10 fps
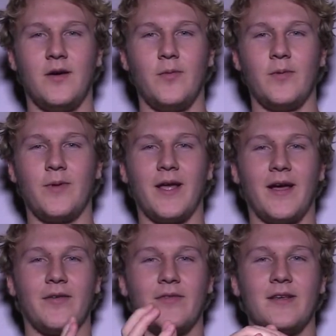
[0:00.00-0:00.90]
When we
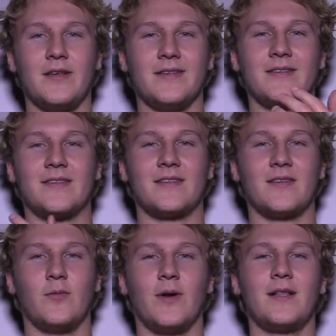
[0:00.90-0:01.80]
have these
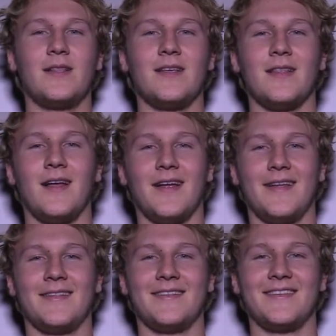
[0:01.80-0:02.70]
wiggly
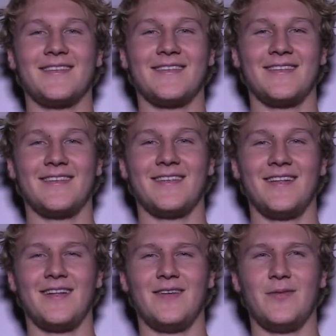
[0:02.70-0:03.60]
lines,
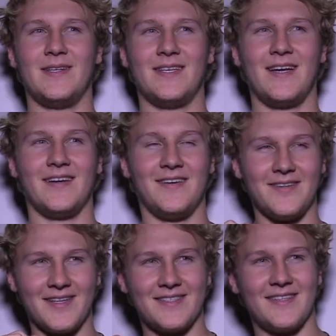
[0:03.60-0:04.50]
we say,
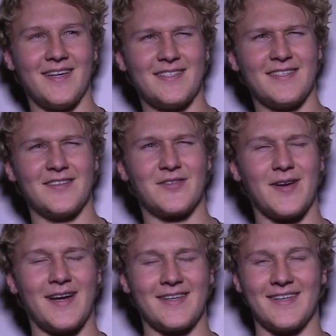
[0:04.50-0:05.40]
oh, that's, that's
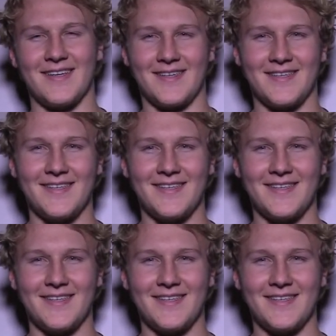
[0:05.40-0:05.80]
distracting